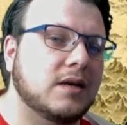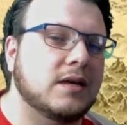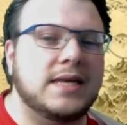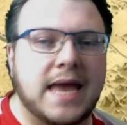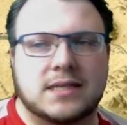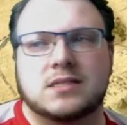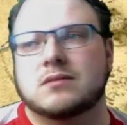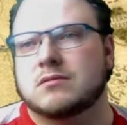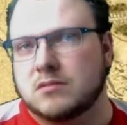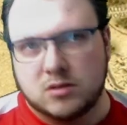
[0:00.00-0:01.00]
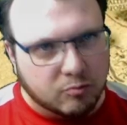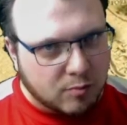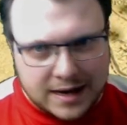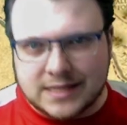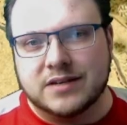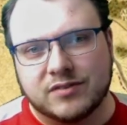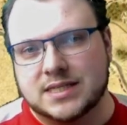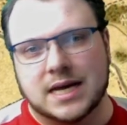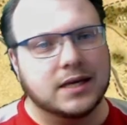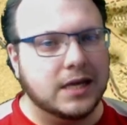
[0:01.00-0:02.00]
Yes, you're relatively
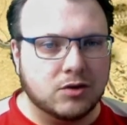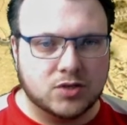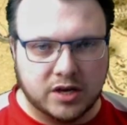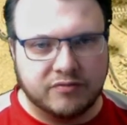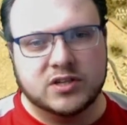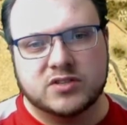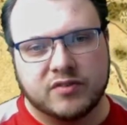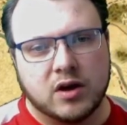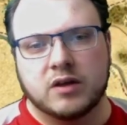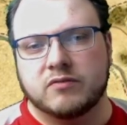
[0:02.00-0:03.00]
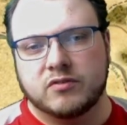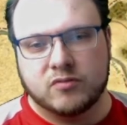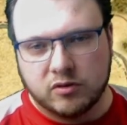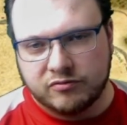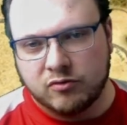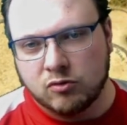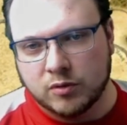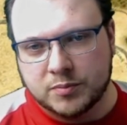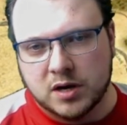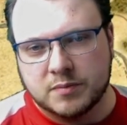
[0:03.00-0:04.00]
tanky, you're toughness 5, you've got 4 up
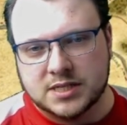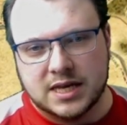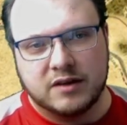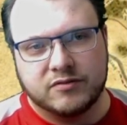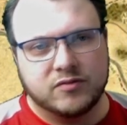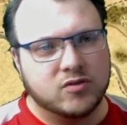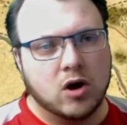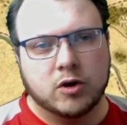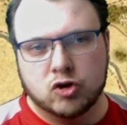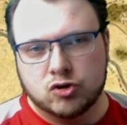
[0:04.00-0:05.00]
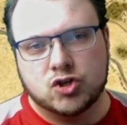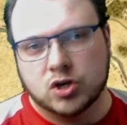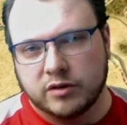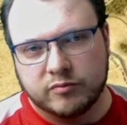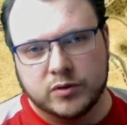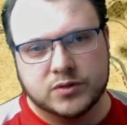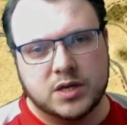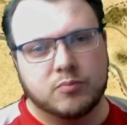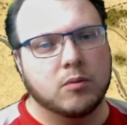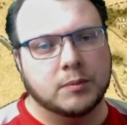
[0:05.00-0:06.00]
armor save, you've got a good chunk of wounds, so you're
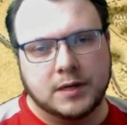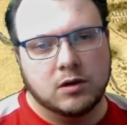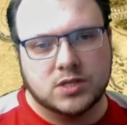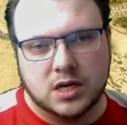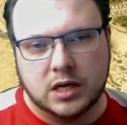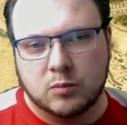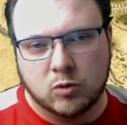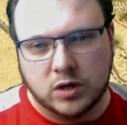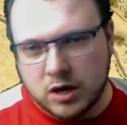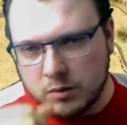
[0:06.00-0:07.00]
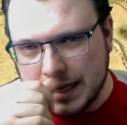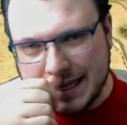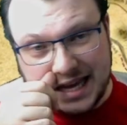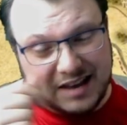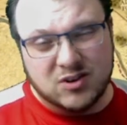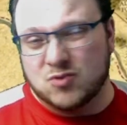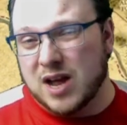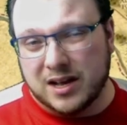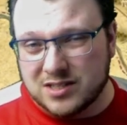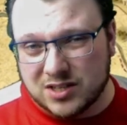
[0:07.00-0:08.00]
probably not dying in one go. Even a
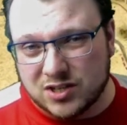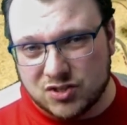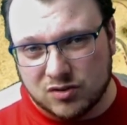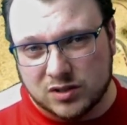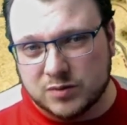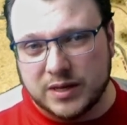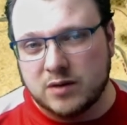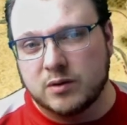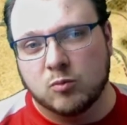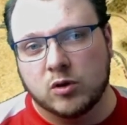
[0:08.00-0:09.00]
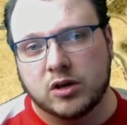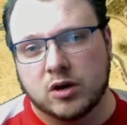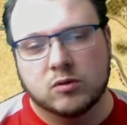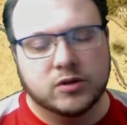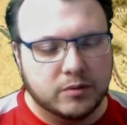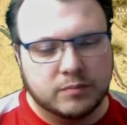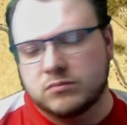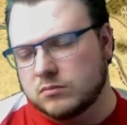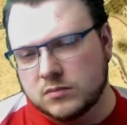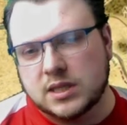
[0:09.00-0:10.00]
dragon's going to struggle to eat you in one go, although
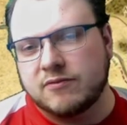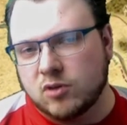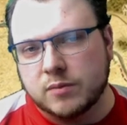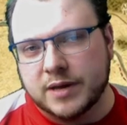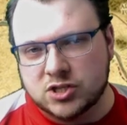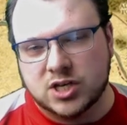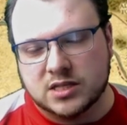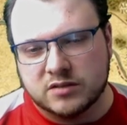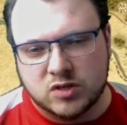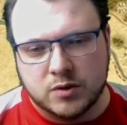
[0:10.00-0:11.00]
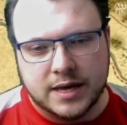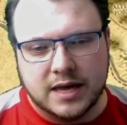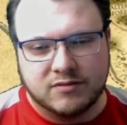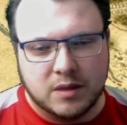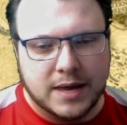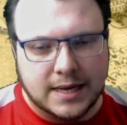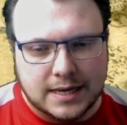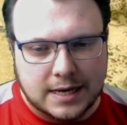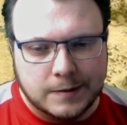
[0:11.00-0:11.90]
they've got the best chance of doing it if they make it in.